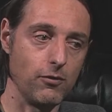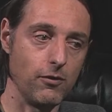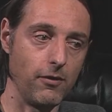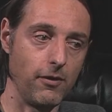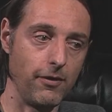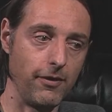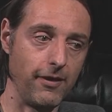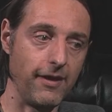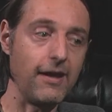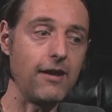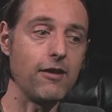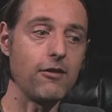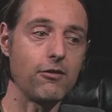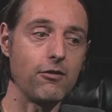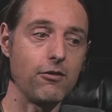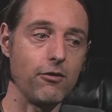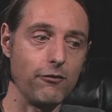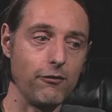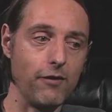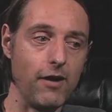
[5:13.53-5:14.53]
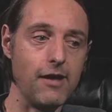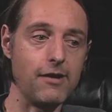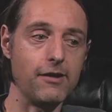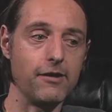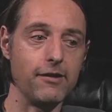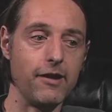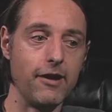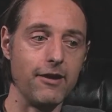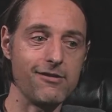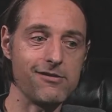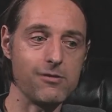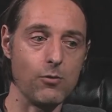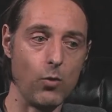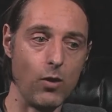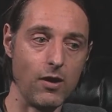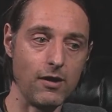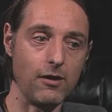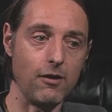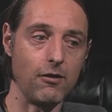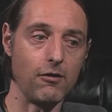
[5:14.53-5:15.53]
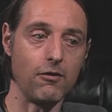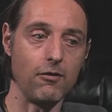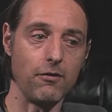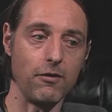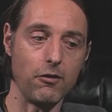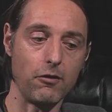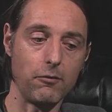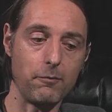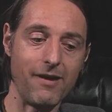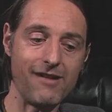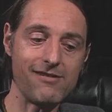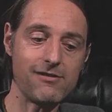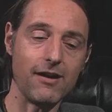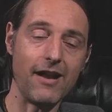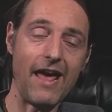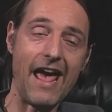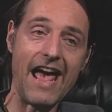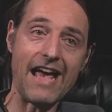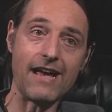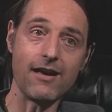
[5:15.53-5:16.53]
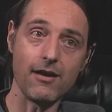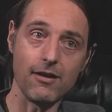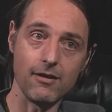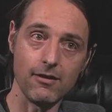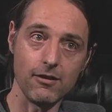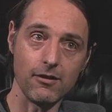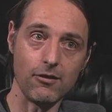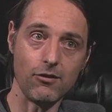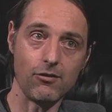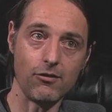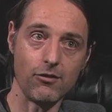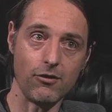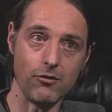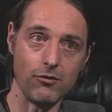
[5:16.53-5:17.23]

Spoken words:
things you find in nature. One is the special angles